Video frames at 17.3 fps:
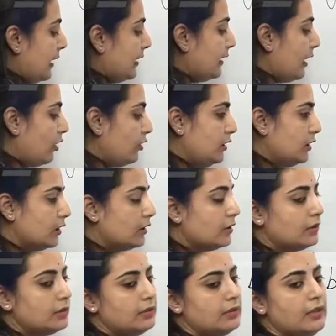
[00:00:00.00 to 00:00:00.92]
Now
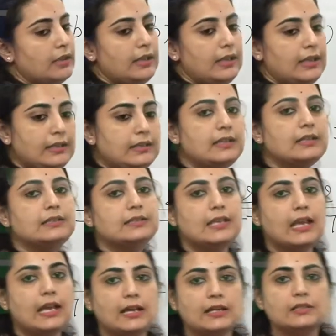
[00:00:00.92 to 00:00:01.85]
here in this
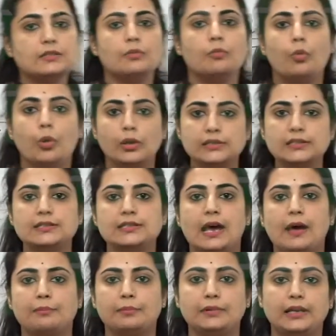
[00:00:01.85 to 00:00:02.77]
case what is
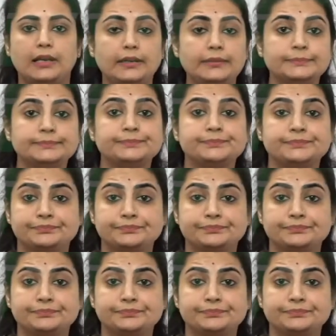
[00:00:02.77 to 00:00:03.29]
happening,